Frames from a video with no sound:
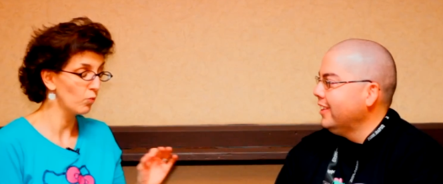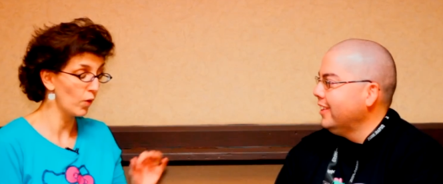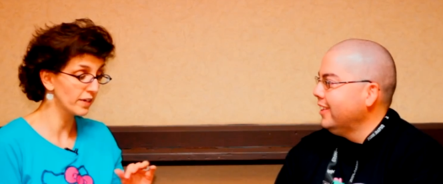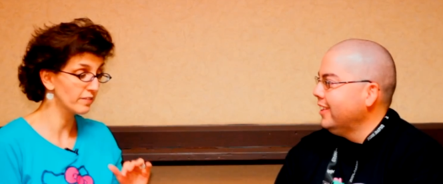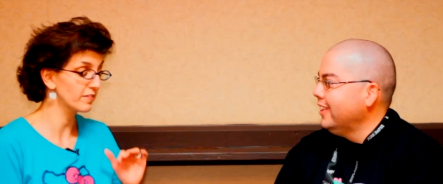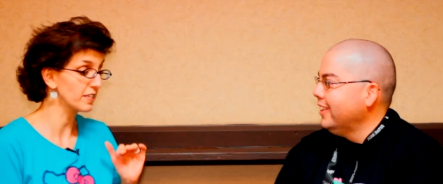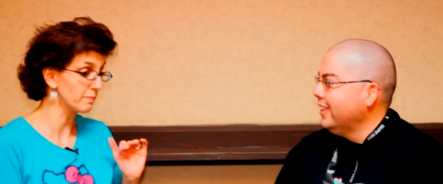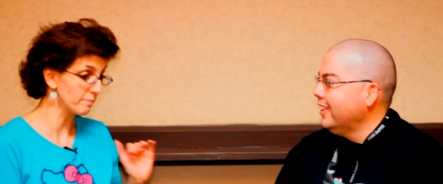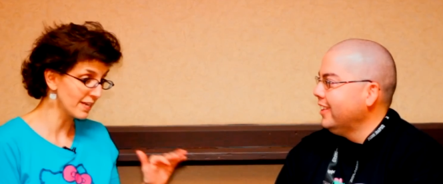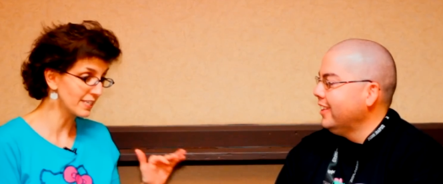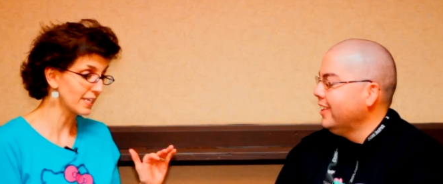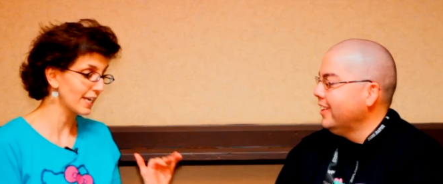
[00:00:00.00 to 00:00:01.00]
Speaker 1: one of the
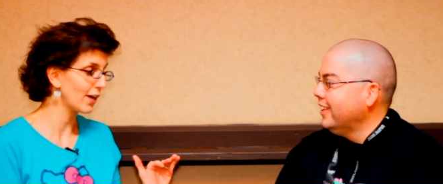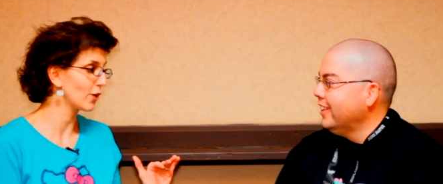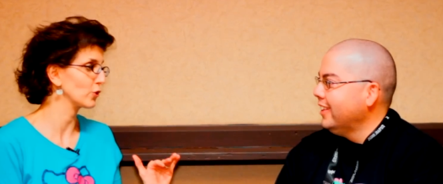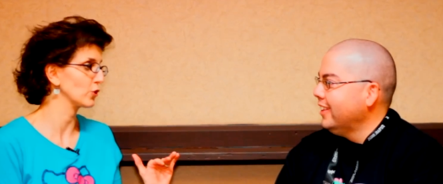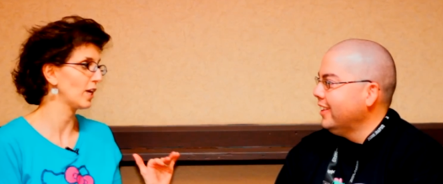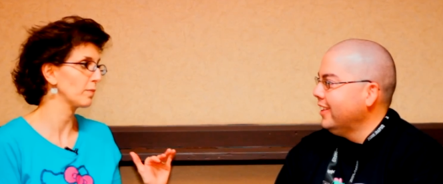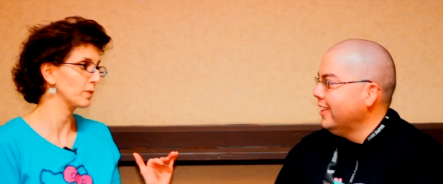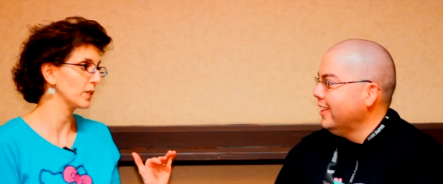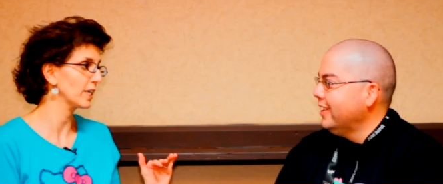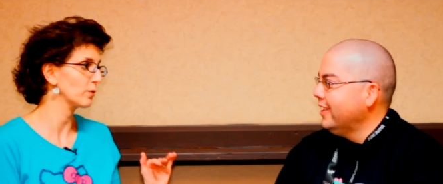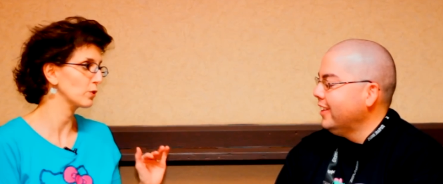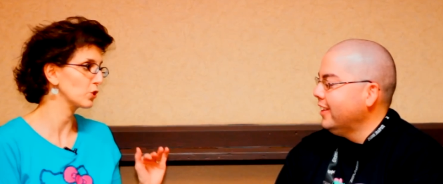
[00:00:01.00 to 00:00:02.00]
many characters I
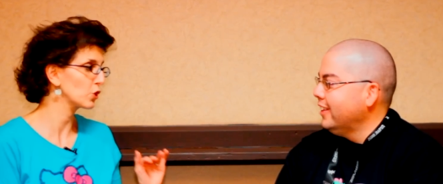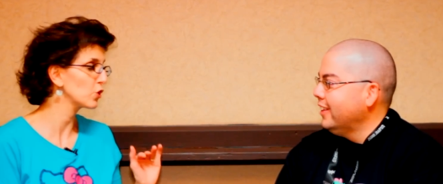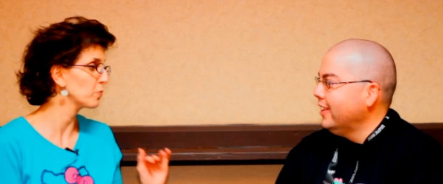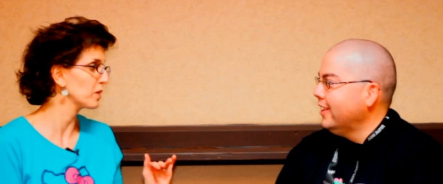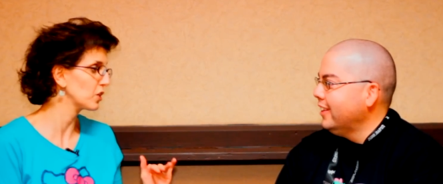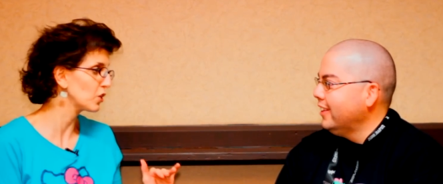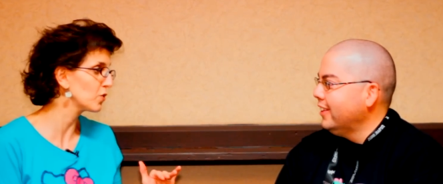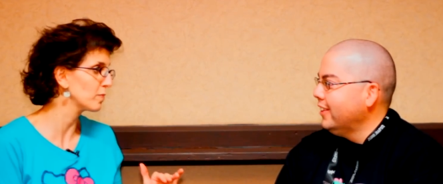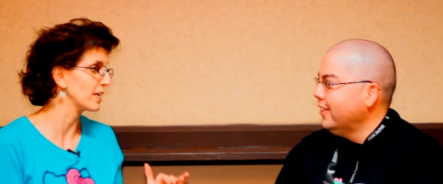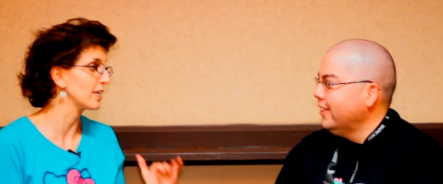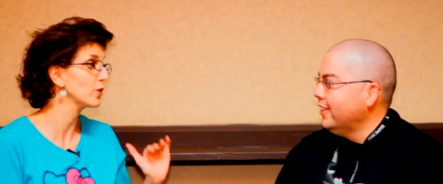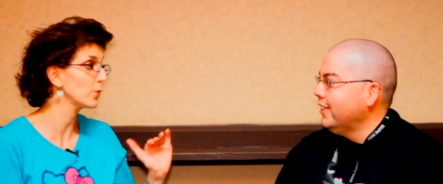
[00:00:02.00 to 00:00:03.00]
played was Kumi
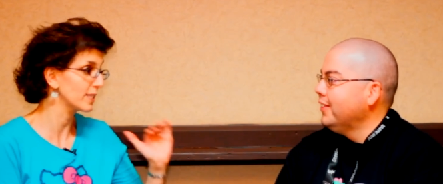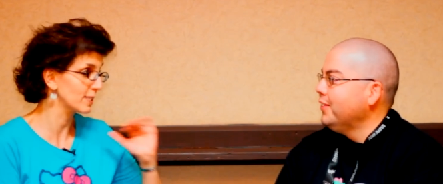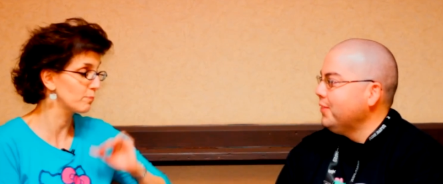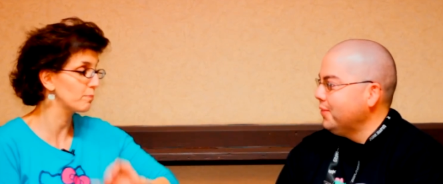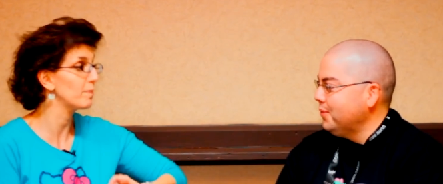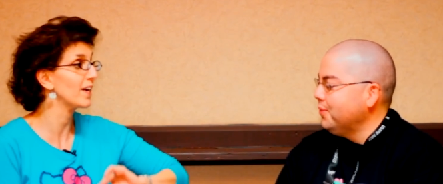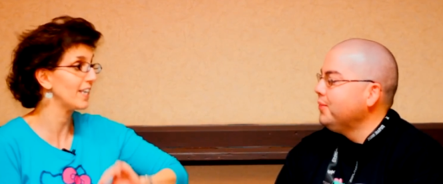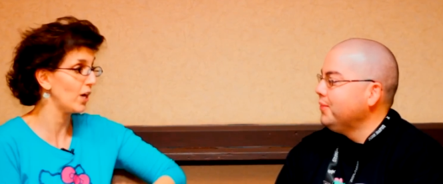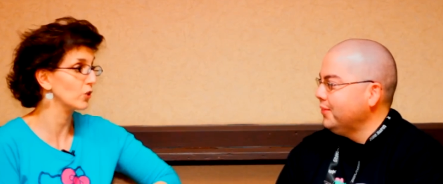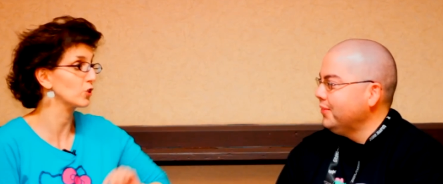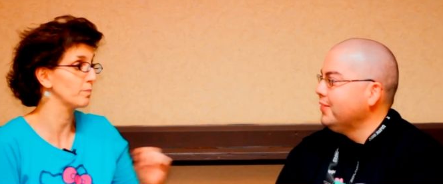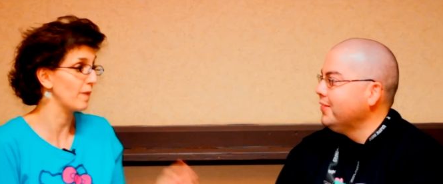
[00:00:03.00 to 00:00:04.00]
Kumi, who is a
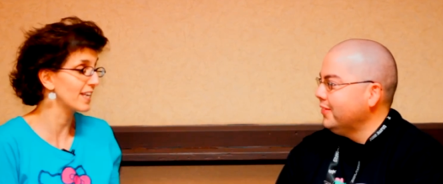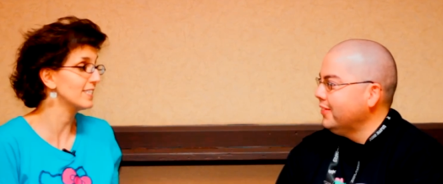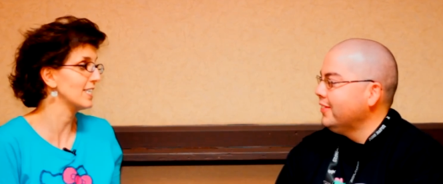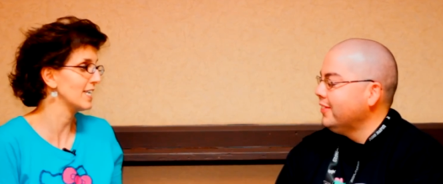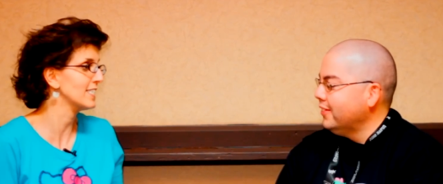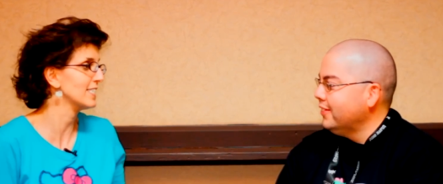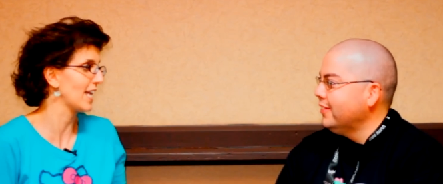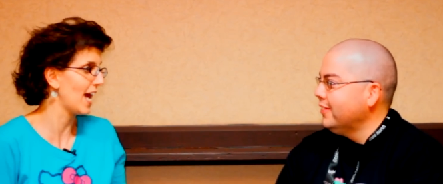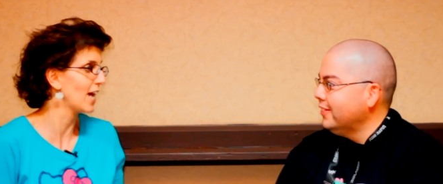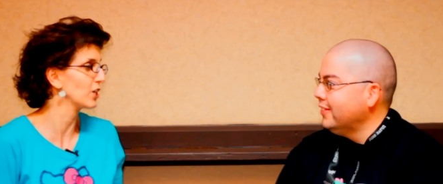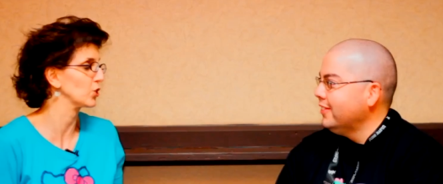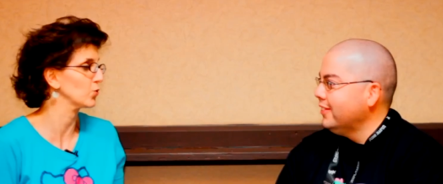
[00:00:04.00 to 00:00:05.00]
character based on his
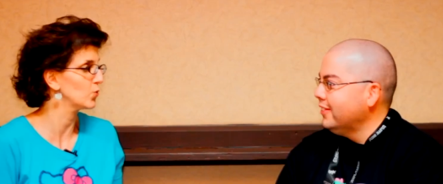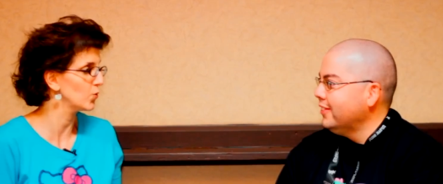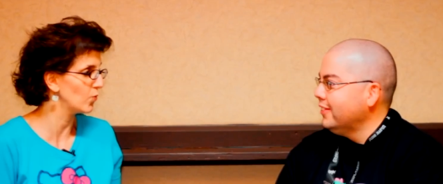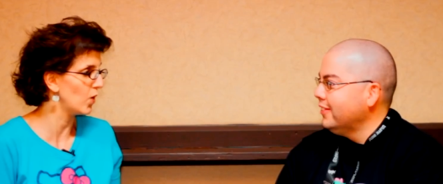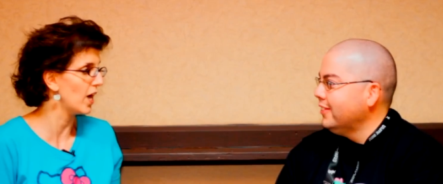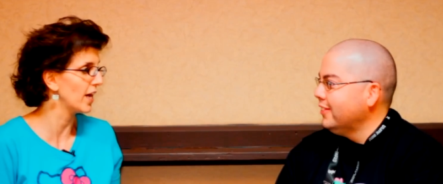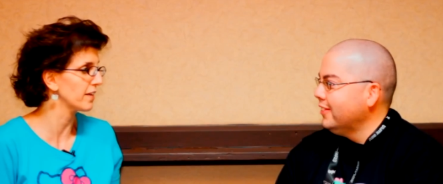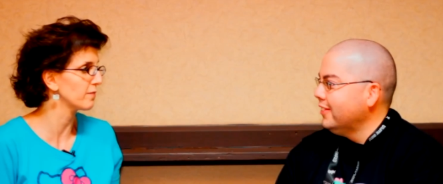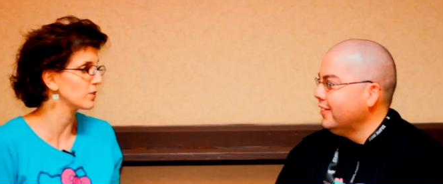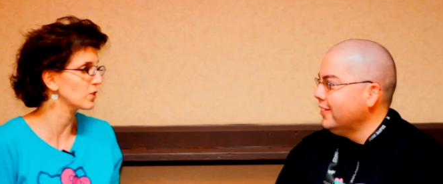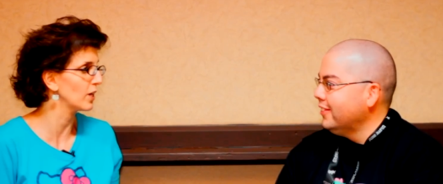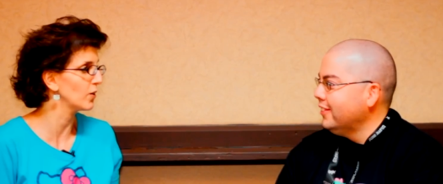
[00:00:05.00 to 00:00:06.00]
actual wife.
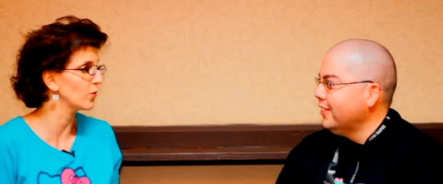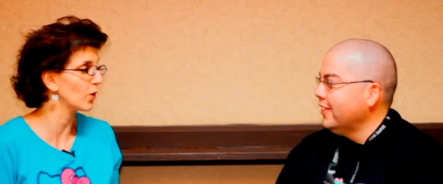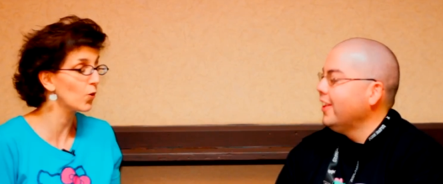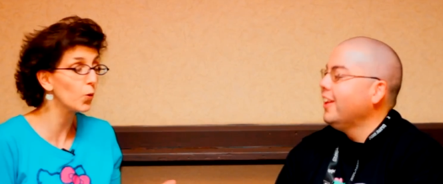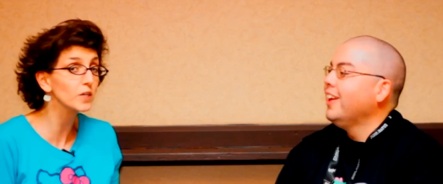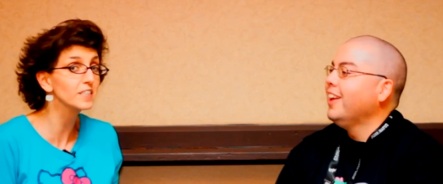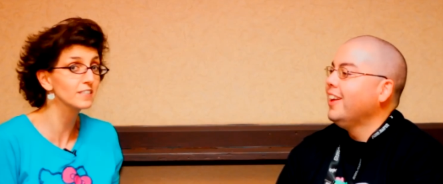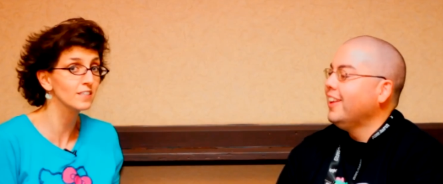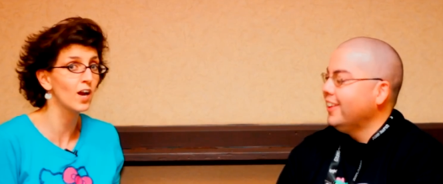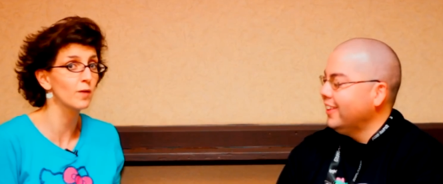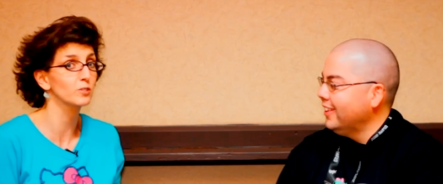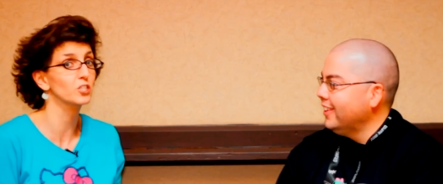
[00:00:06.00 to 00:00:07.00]
So according to
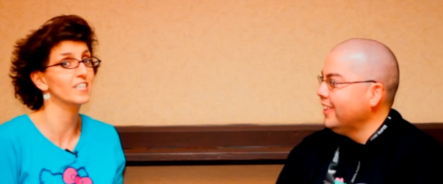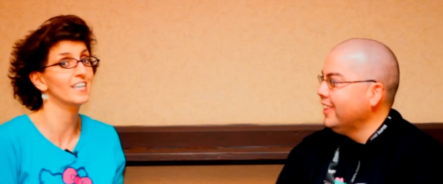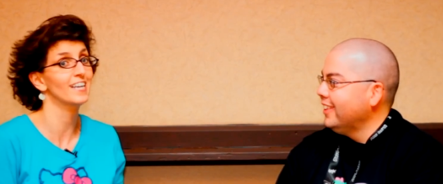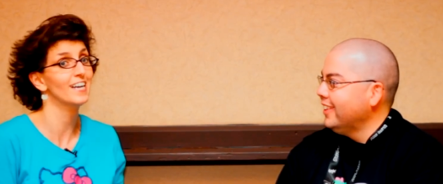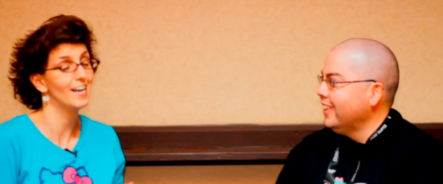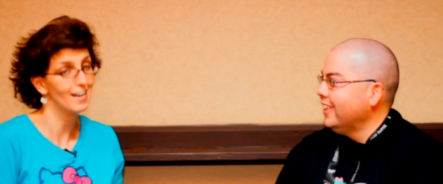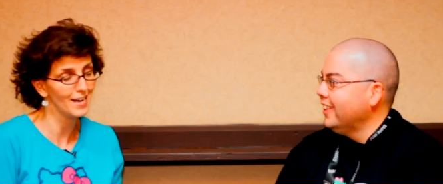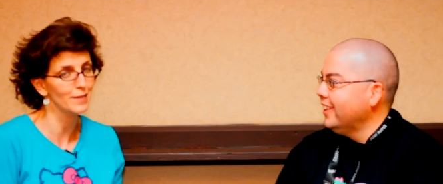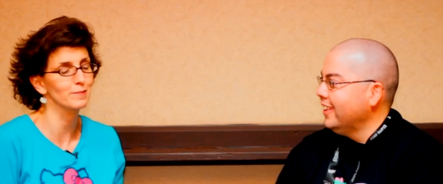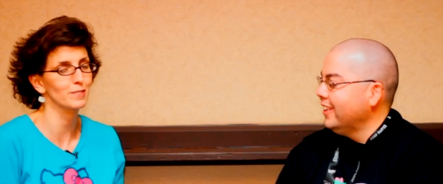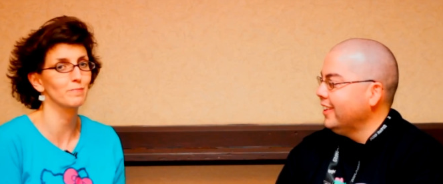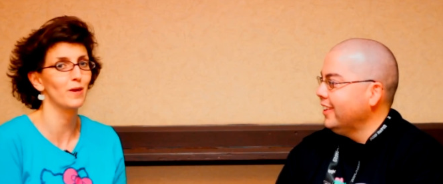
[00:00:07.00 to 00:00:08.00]
Nabeshin,
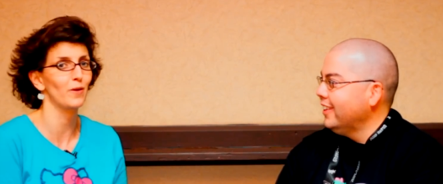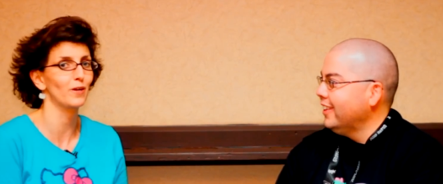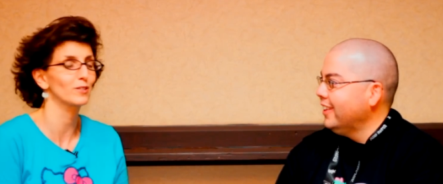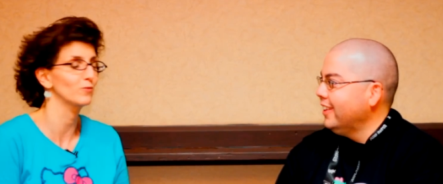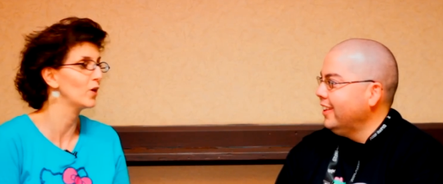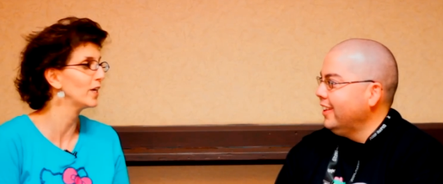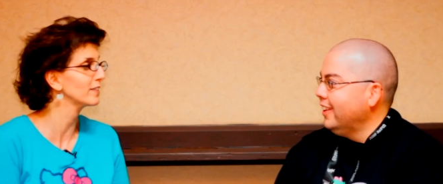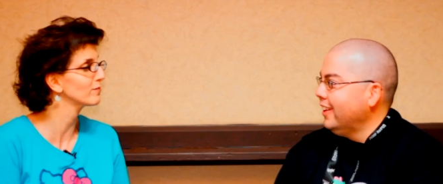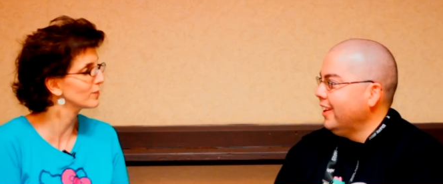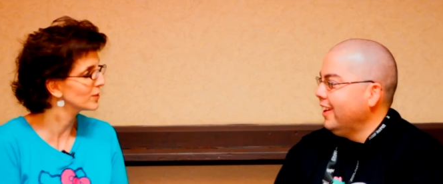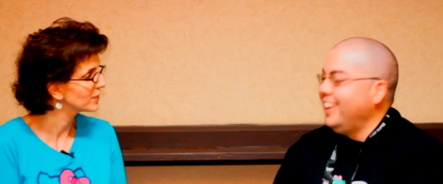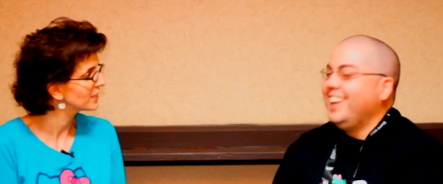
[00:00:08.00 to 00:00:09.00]
I'm his American
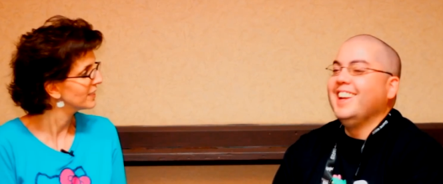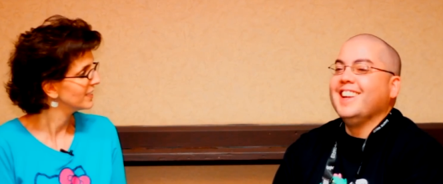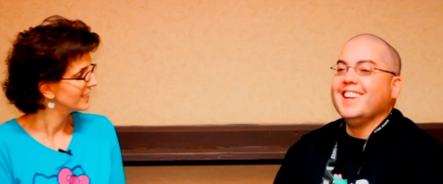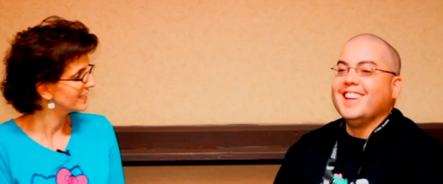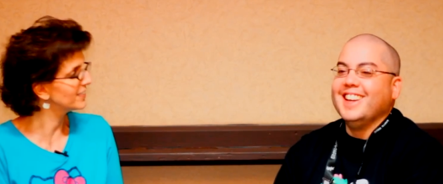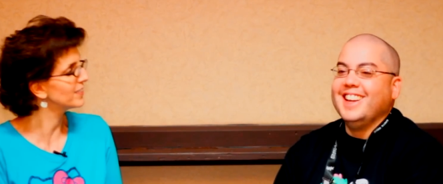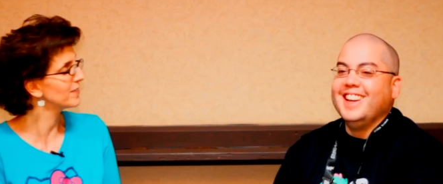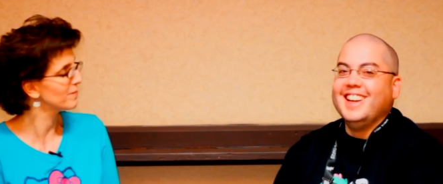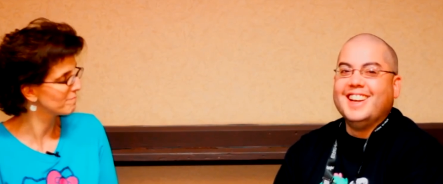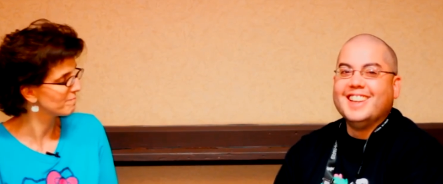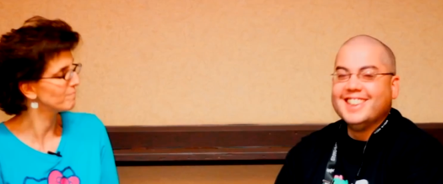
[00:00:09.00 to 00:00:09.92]
wife.